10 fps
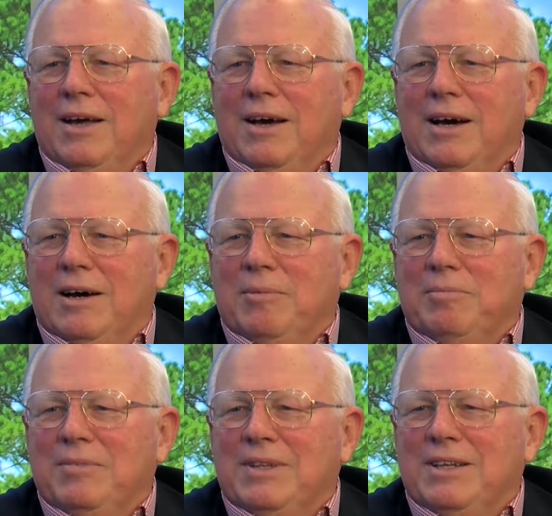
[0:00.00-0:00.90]

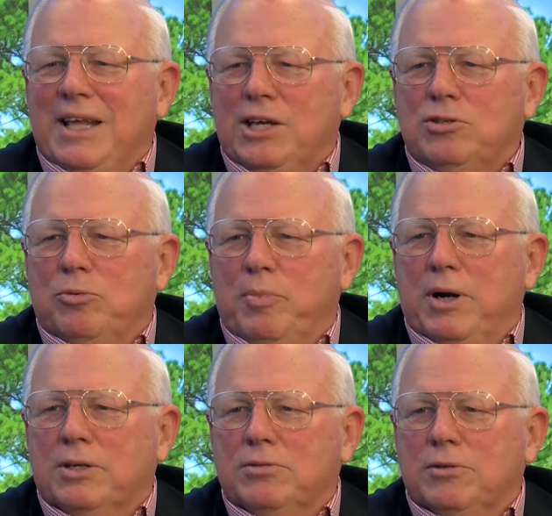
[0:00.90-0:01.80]
The National
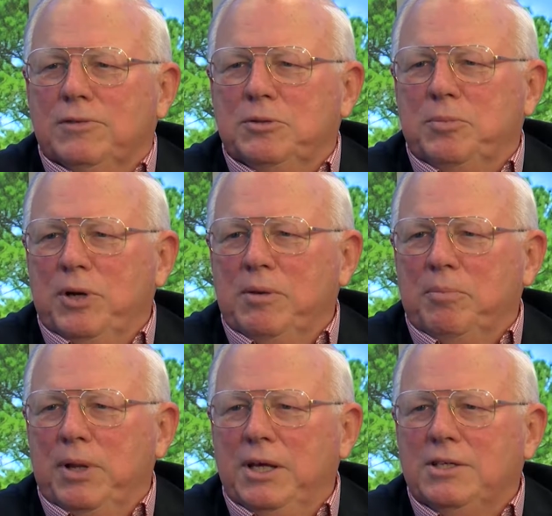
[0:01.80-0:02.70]
Park Service put in
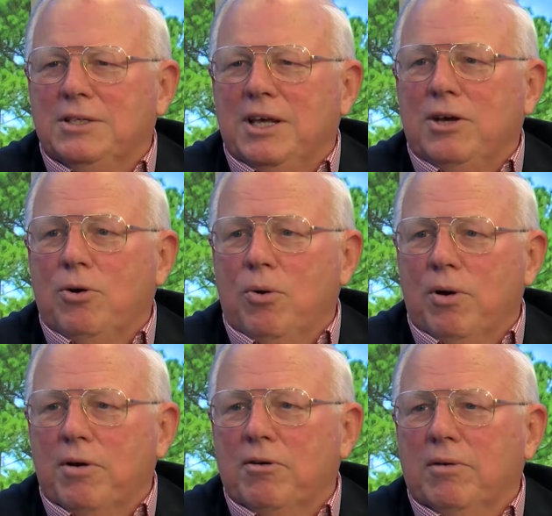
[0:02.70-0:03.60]
place a
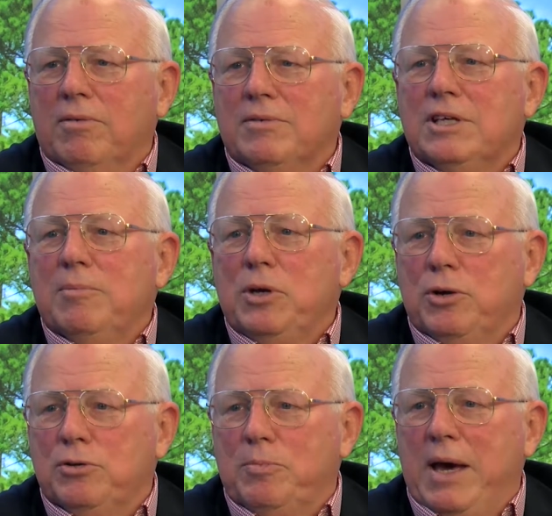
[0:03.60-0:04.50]
corridor some
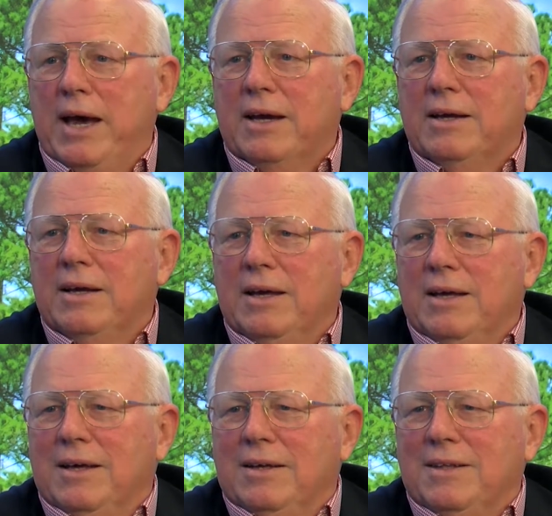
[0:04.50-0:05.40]
years back
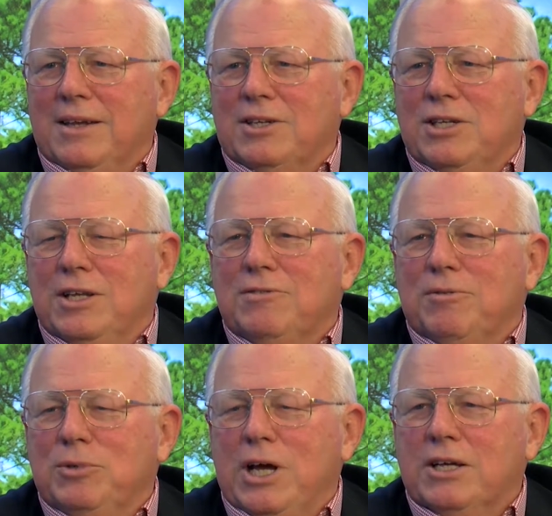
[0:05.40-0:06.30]
that extends
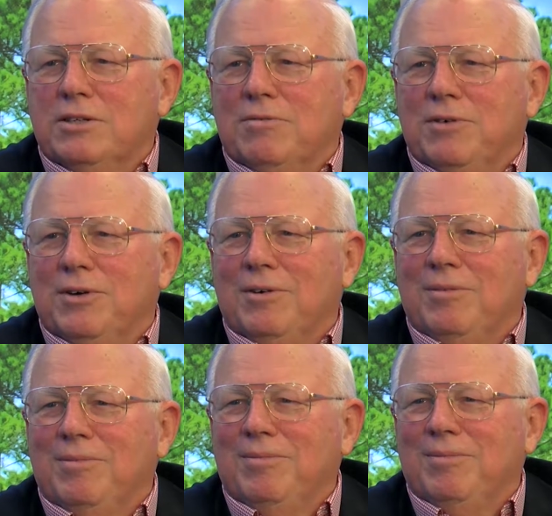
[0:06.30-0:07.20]
from Jacksonville,
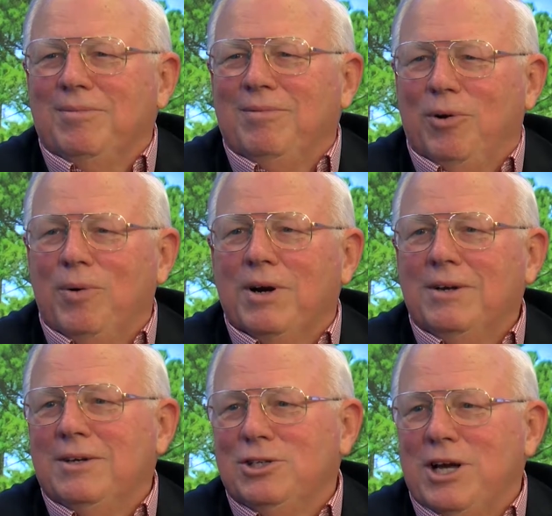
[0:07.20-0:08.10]

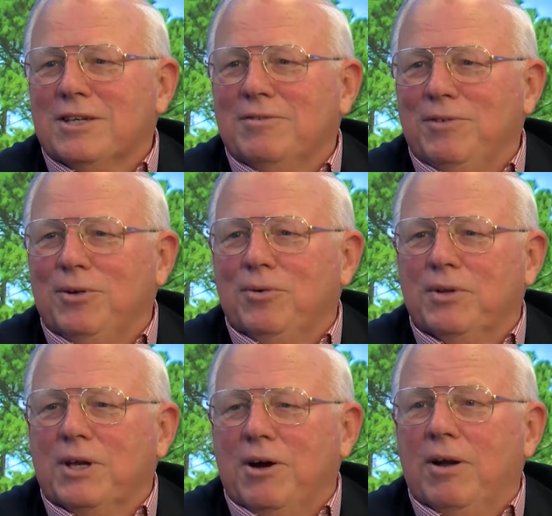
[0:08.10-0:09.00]
Florida to Jacksonville,
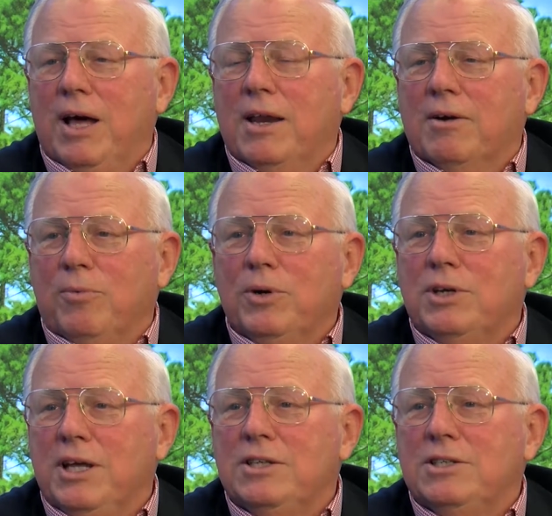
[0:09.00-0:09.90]
North Carolina. We're
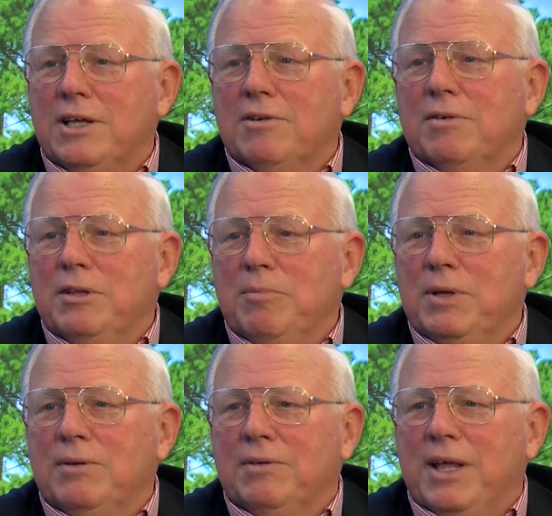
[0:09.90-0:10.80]
dead center in the
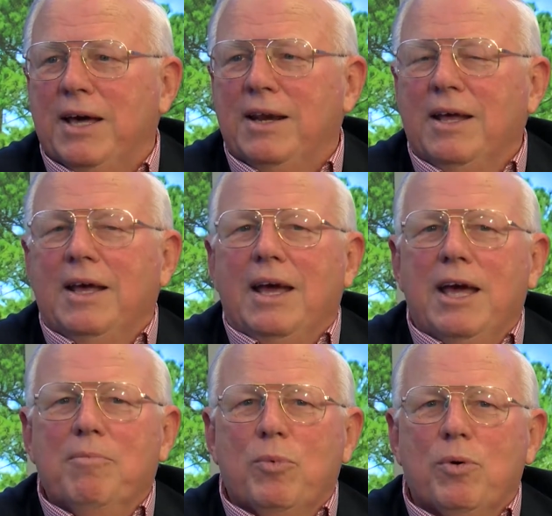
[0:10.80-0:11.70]
middle of that,
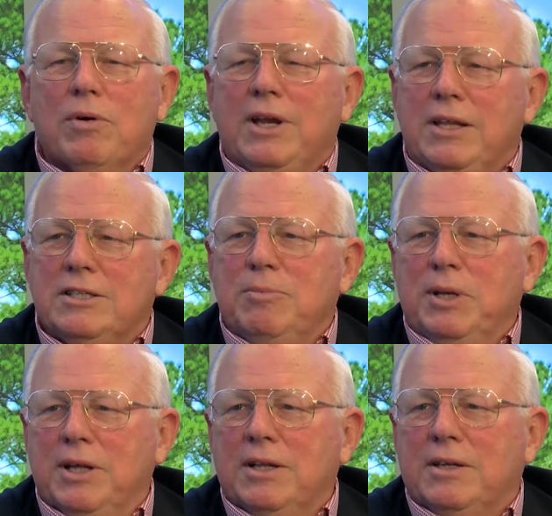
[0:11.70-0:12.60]
and more needs to be
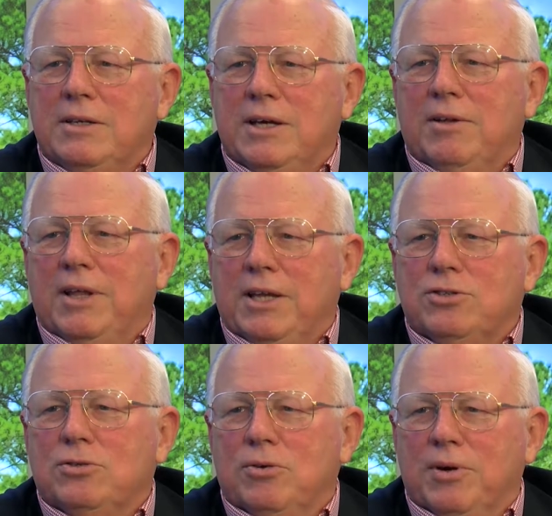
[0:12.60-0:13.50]
done to tell that
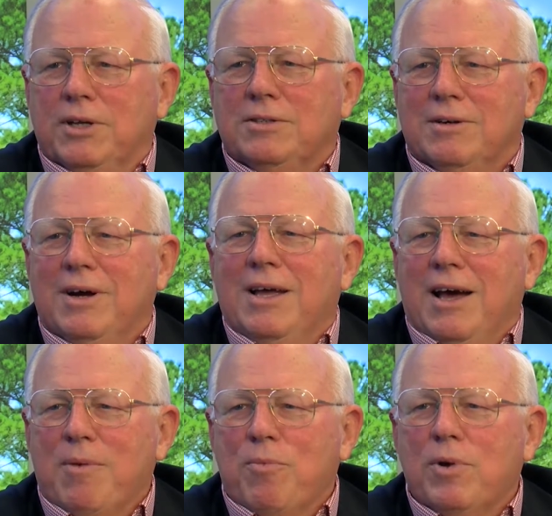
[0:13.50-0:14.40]
story. So
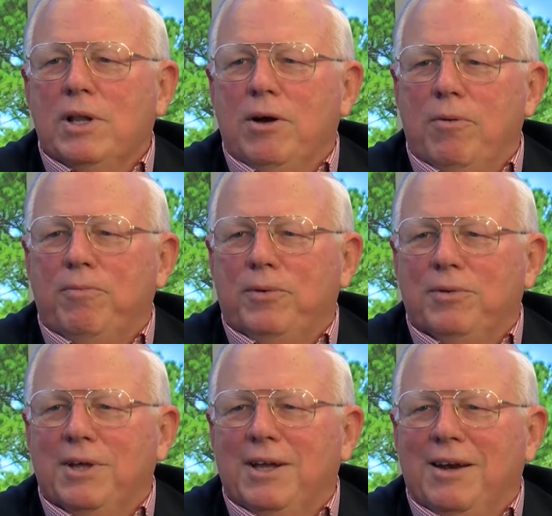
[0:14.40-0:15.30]
I'm really
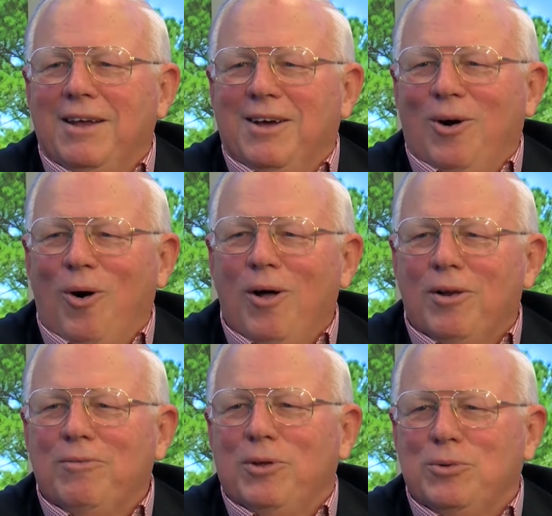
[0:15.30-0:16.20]
hopeful that
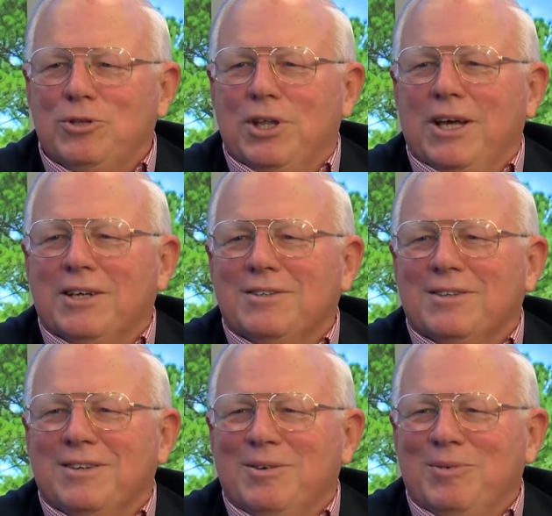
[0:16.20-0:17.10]
all of those
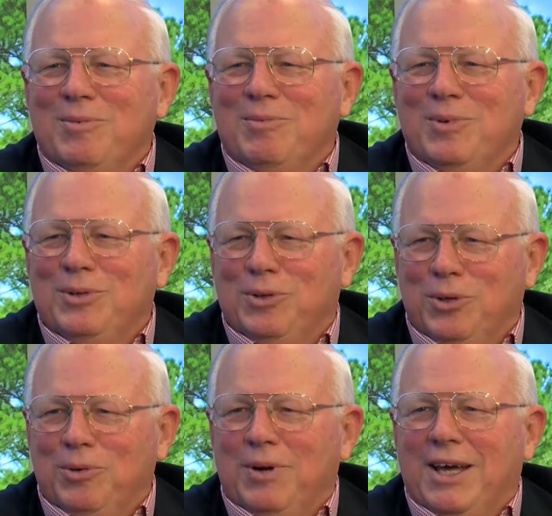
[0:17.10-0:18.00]
things will do.